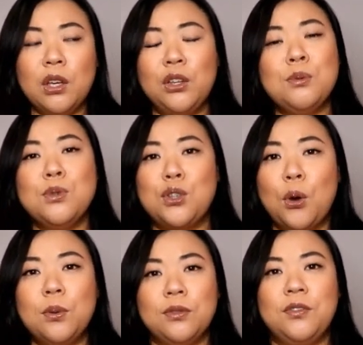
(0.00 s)
You
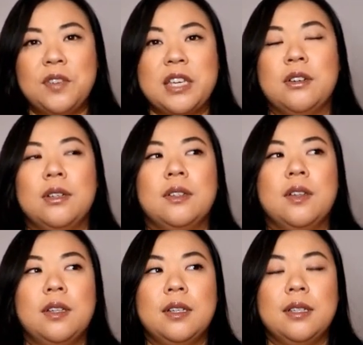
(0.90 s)
don't
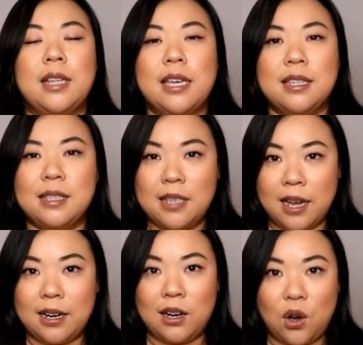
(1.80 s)
feel like it's tight at